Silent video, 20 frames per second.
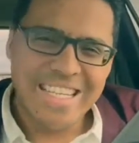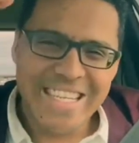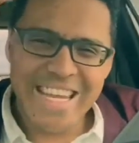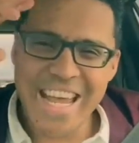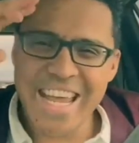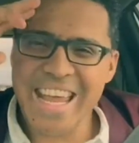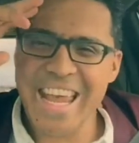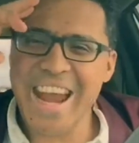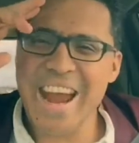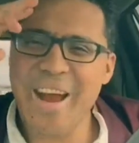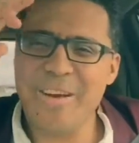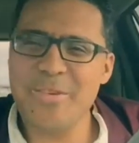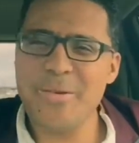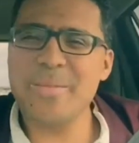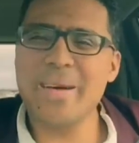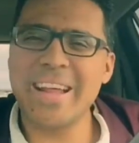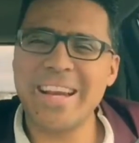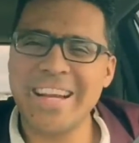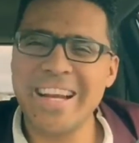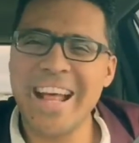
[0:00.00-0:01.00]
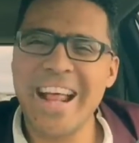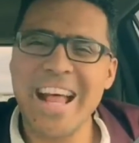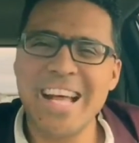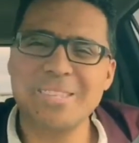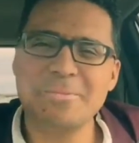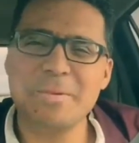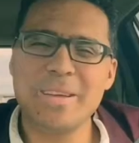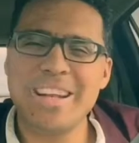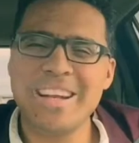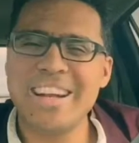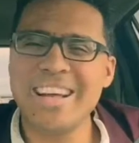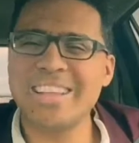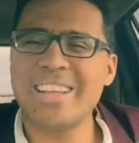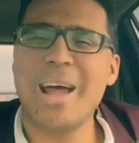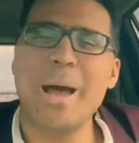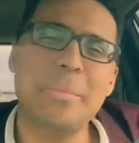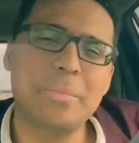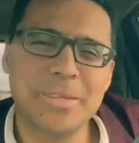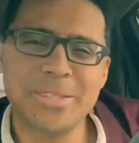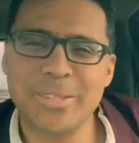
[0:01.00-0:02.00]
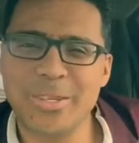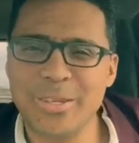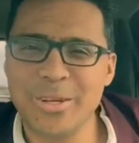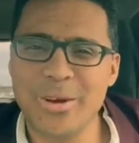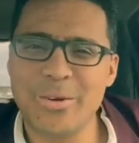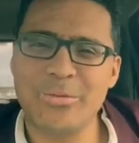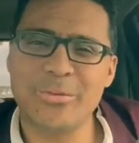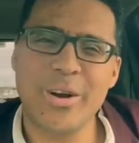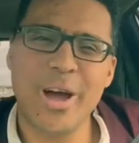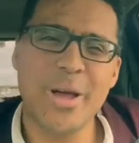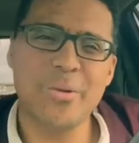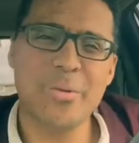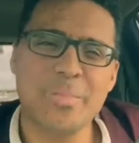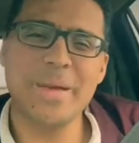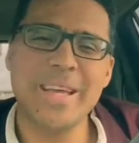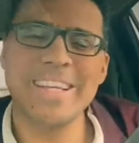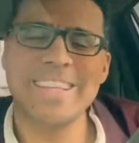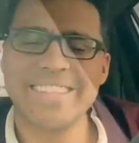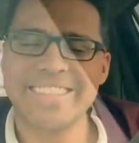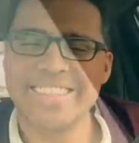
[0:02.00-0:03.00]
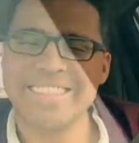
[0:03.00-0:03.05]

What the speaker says: Take care, everybody. That has been another episode of Ride With Me.